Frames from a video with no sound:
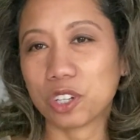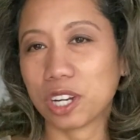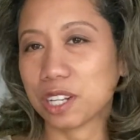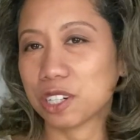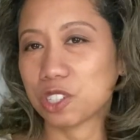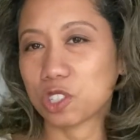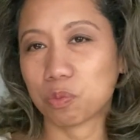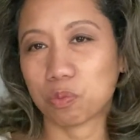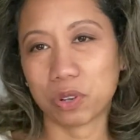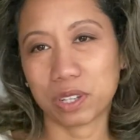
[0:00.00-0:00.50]
to
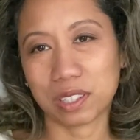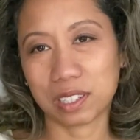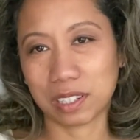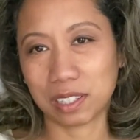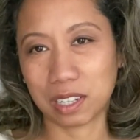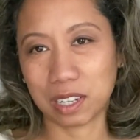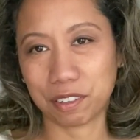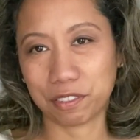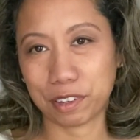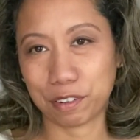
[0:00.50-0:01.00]
spread the
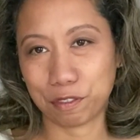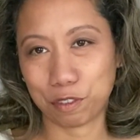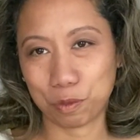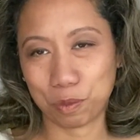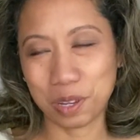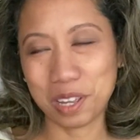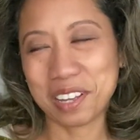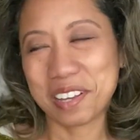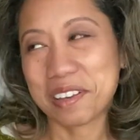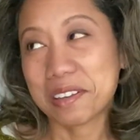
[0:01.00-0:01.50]
love
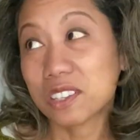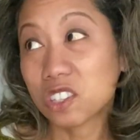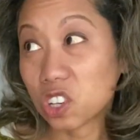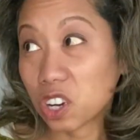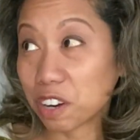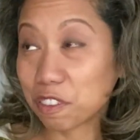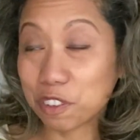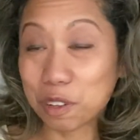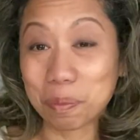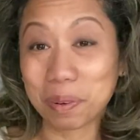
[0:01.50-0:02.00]
to
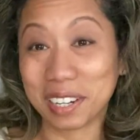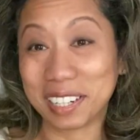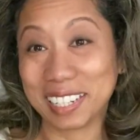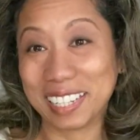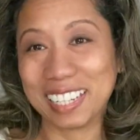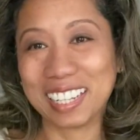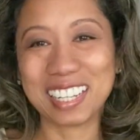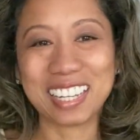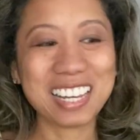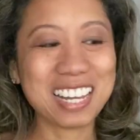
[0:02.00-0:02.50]

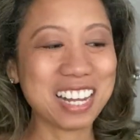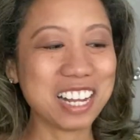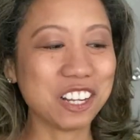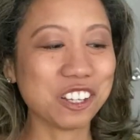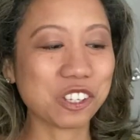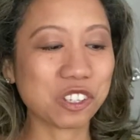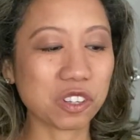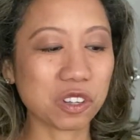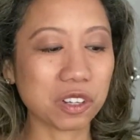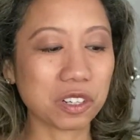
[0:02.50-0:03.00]
everybody.
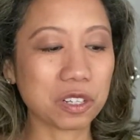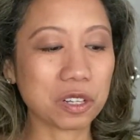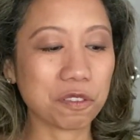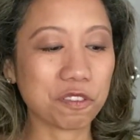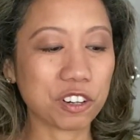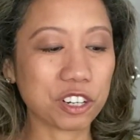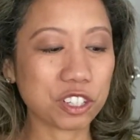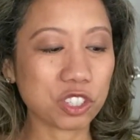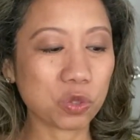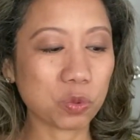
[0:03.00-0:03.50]
So the
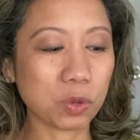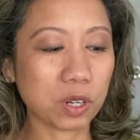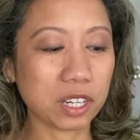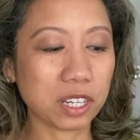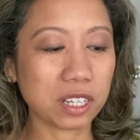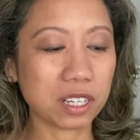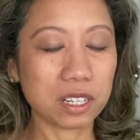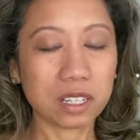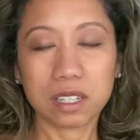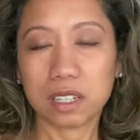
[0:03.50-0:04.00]
first
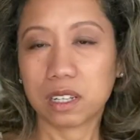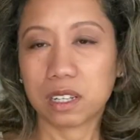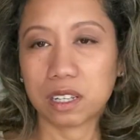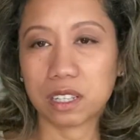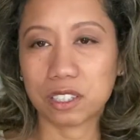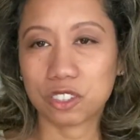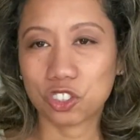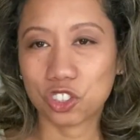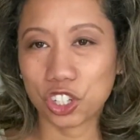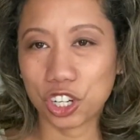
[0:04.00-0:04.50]
one
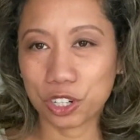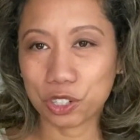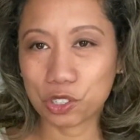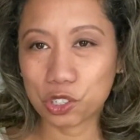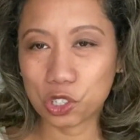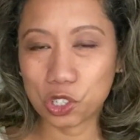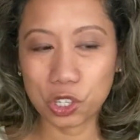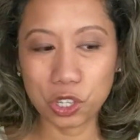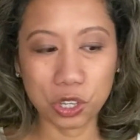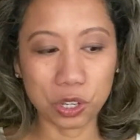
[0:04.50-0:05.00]
is Cheers
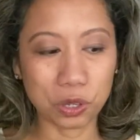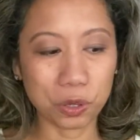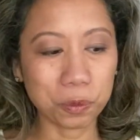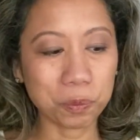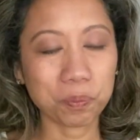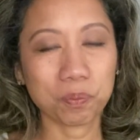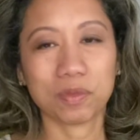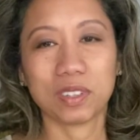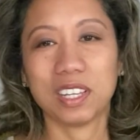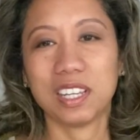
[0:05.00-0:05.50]
to
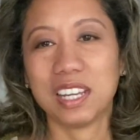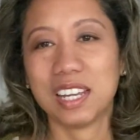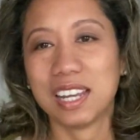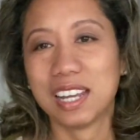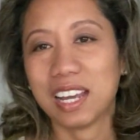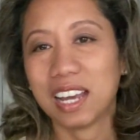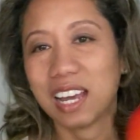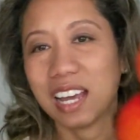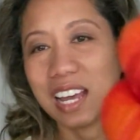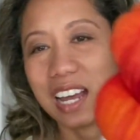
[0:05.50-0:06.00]
You.
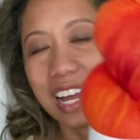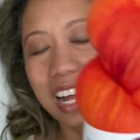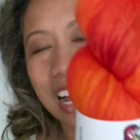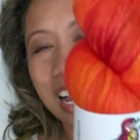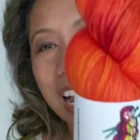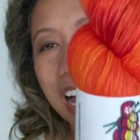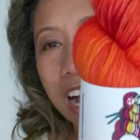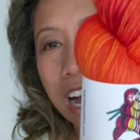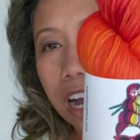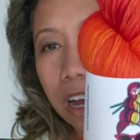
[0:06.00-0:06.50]

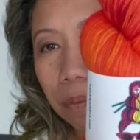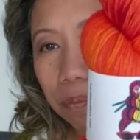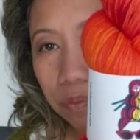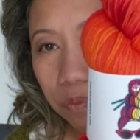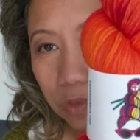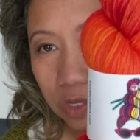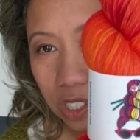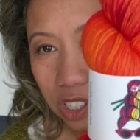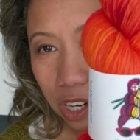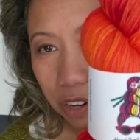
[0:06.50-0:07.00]

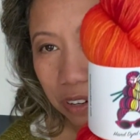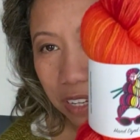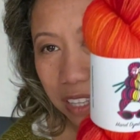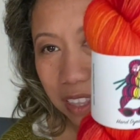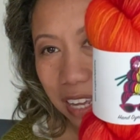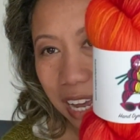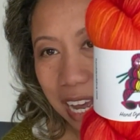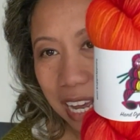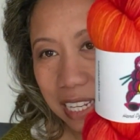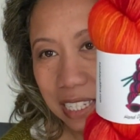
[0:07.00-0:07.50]
Sorry,
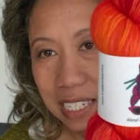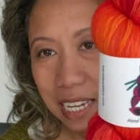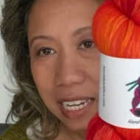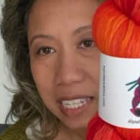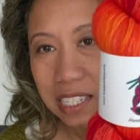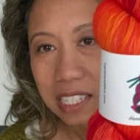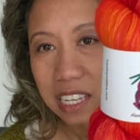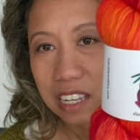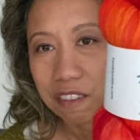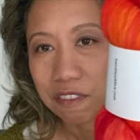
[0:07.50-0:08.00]
the hand-dyed
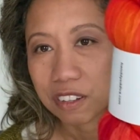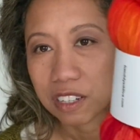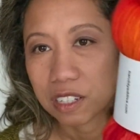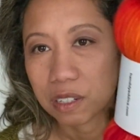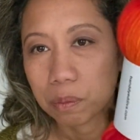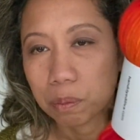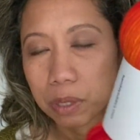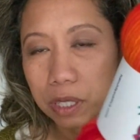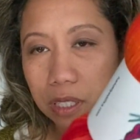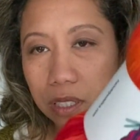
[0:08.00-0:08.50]

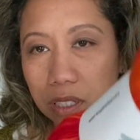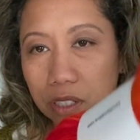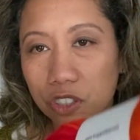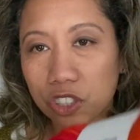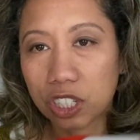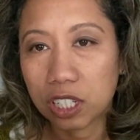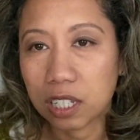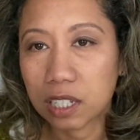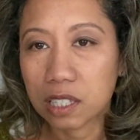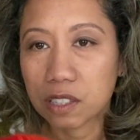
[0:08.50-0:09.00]
Diva, but
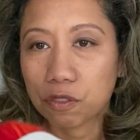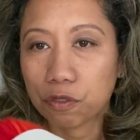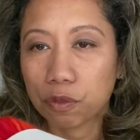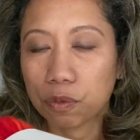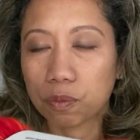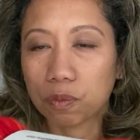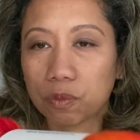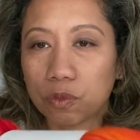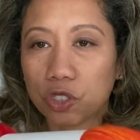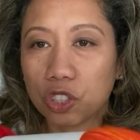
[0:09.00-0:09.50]
she's
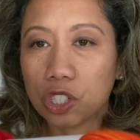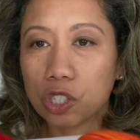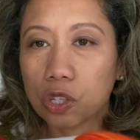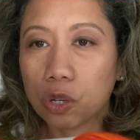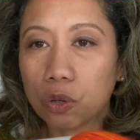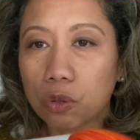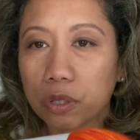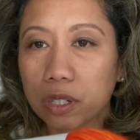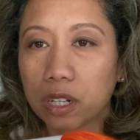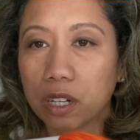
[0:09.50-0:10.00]
the
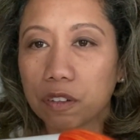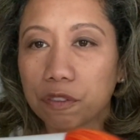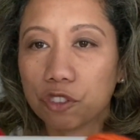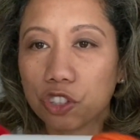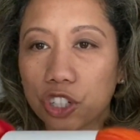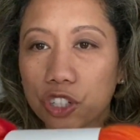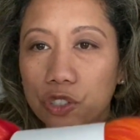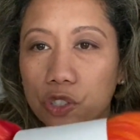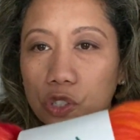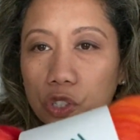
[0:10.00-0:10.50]
owner of
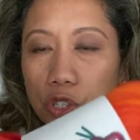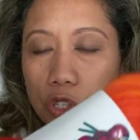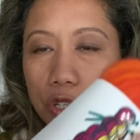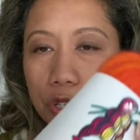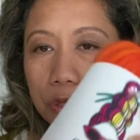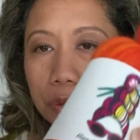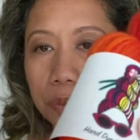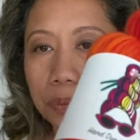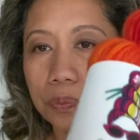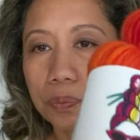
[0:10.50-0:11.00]
Cheers to
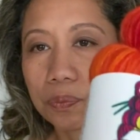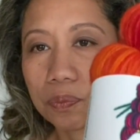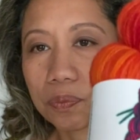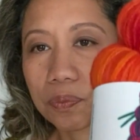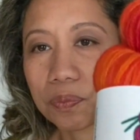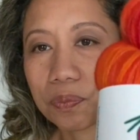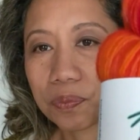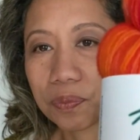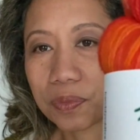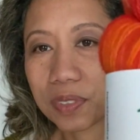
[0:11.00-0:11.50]
You.
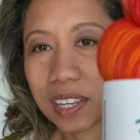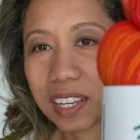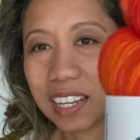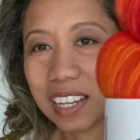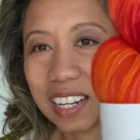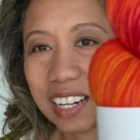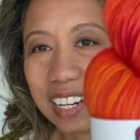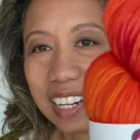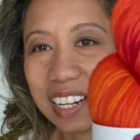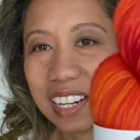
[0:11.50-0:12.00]

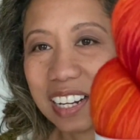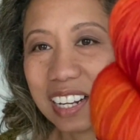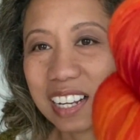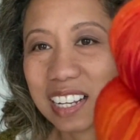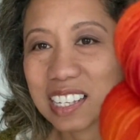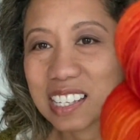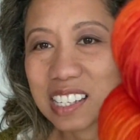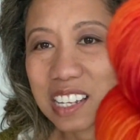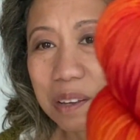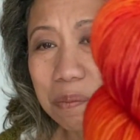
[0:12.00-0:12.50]

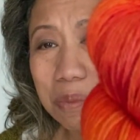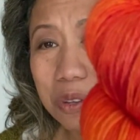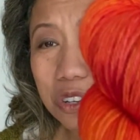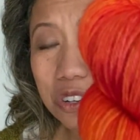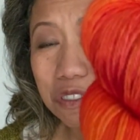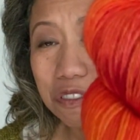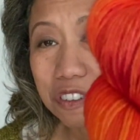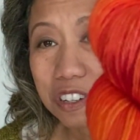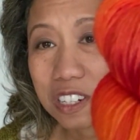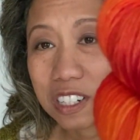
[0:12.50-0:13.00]
Isn't that
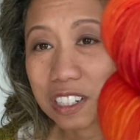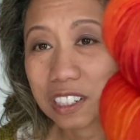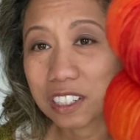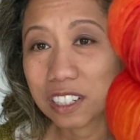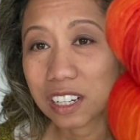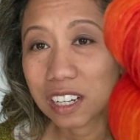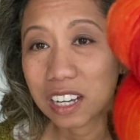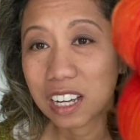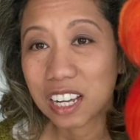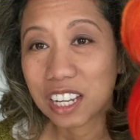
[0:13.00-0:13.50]

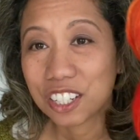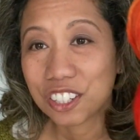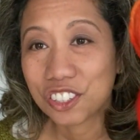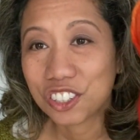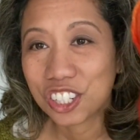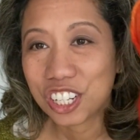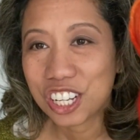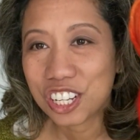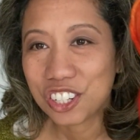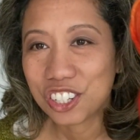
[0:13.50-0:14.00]
beautiful?
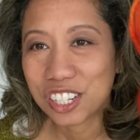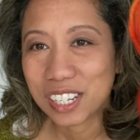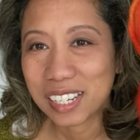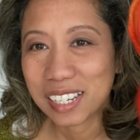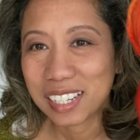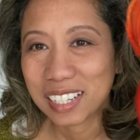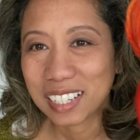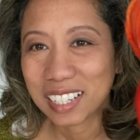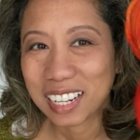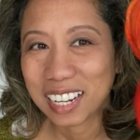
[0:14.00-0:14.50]

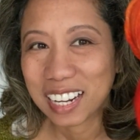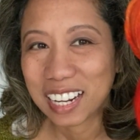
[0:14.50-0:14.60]
Gigi.